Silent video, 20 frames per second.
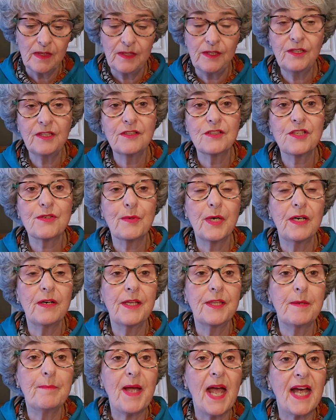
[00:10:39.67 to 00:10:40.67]
You can swear
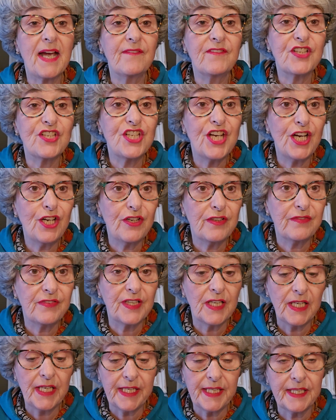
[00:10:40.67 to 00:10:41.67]
on the back of a chair if
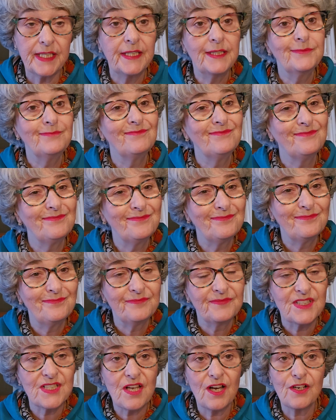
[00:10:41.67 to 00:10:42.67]
you like,
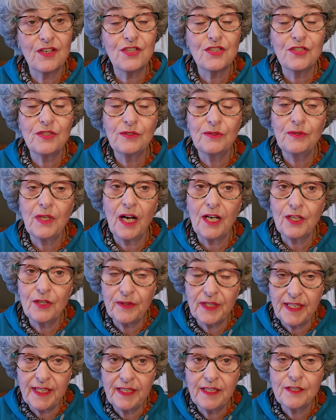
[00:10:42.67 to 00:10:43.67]
as long as you
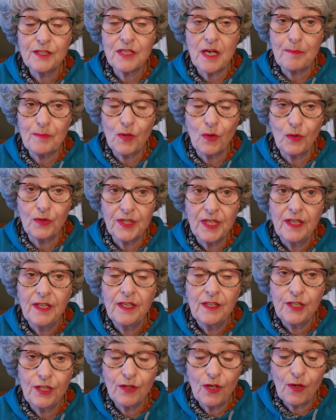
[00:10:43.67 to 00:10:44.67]
agree to uphold
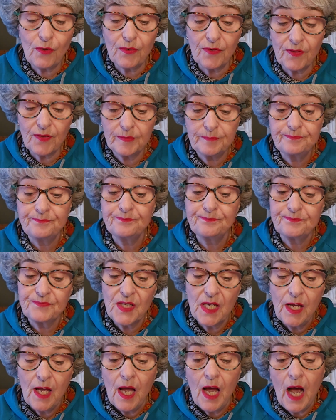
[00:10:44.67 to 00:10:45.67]
your oath.
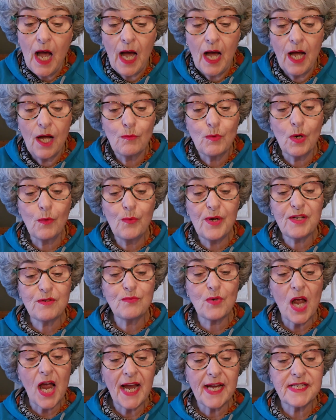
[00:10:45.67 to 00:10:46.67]
When we
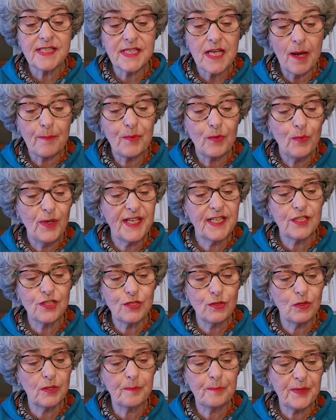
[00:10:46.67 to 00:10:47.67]
rise up, we can
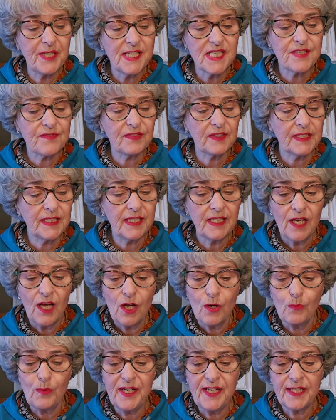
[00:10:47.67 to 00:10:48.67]
do it peacefully.
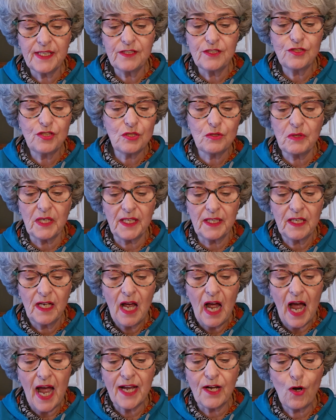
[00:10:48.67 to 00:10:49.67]
We can do it.
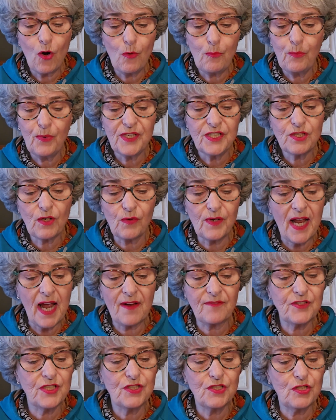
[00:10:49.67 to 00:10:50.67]
I hope we don't
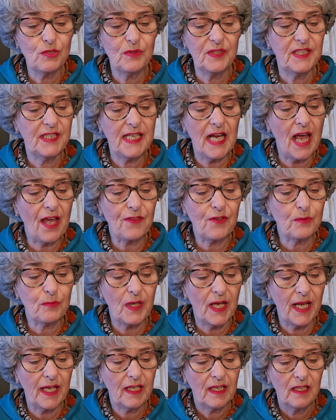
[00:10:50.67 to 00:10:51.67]
have to do it the other
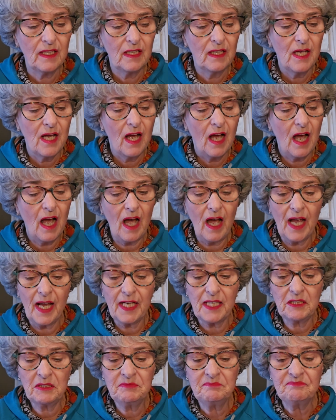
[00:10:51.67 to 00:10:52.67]
way.
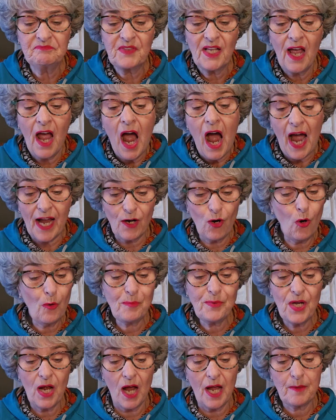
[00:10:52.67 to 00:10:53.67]
I
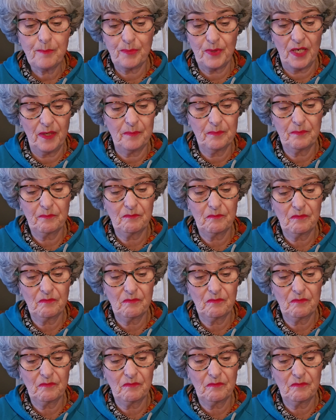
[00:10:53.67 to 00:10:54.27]
hope not, but